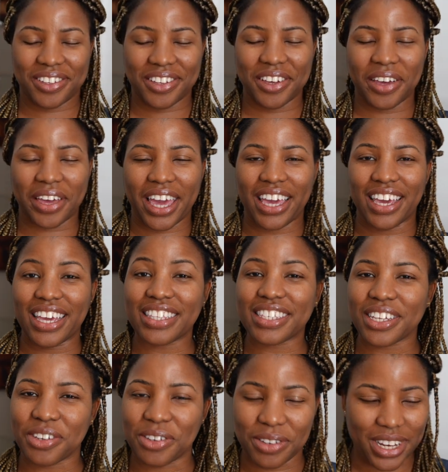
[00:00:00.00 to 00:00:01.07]
okay,
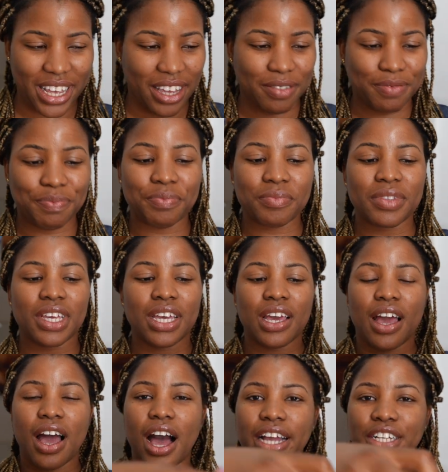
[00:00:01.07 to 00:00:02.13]
it's a new day.
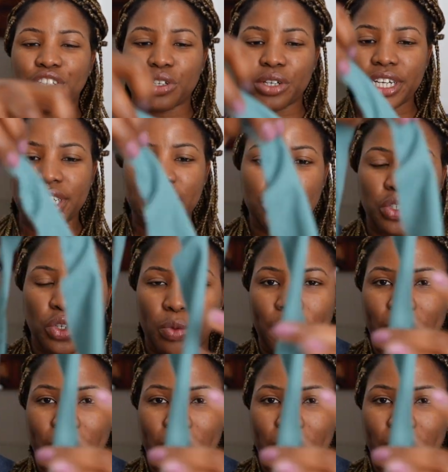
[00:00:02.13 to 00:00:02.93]
I joined two